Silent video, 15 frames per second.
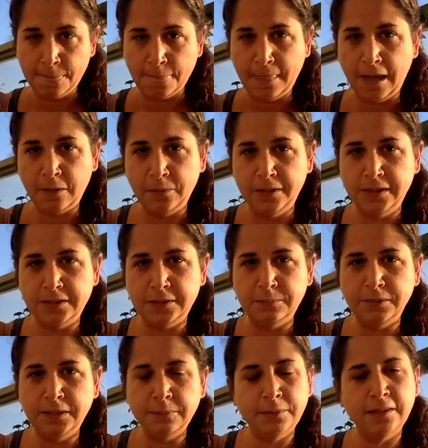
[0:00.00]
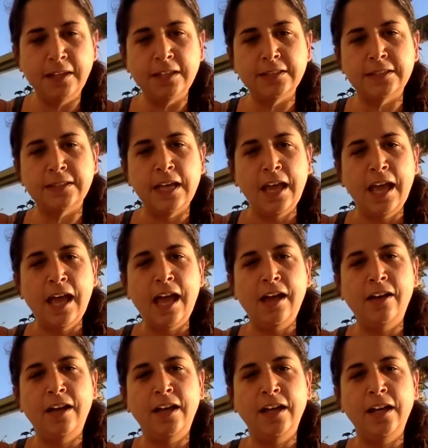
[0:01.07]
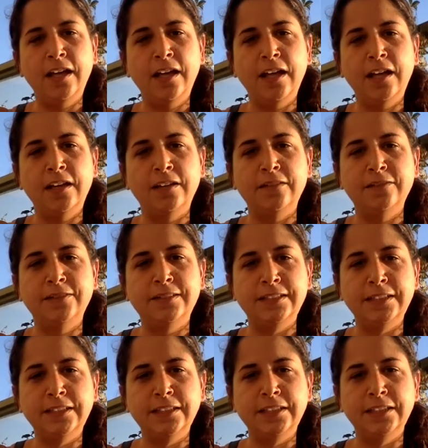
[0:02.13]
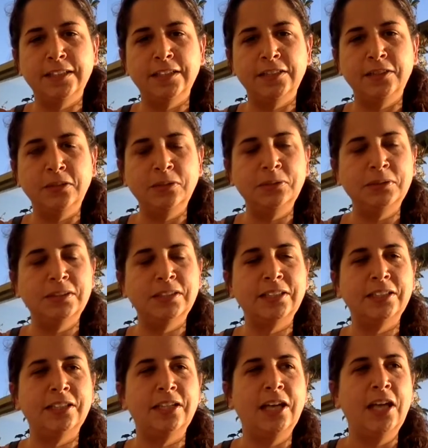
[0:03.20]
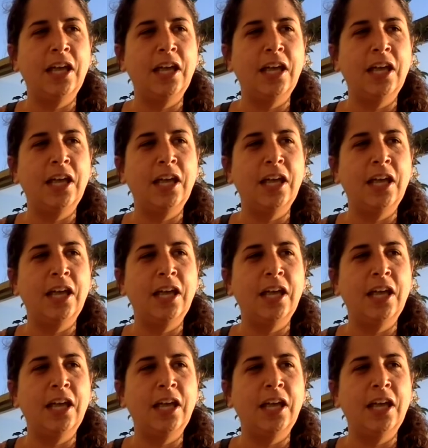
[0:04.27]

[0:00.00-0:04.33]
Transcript: that way to me, but that's how I have seen it and used it